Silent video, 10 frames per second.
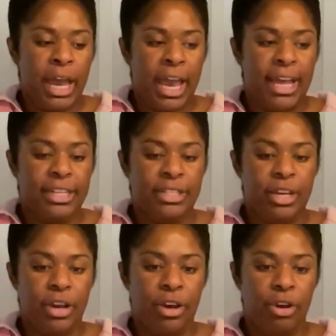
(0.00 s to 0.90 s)
And
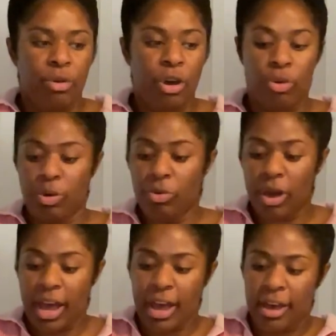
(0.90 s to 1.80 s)
so we will
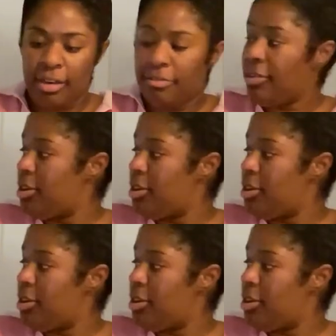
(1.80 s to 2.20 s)
have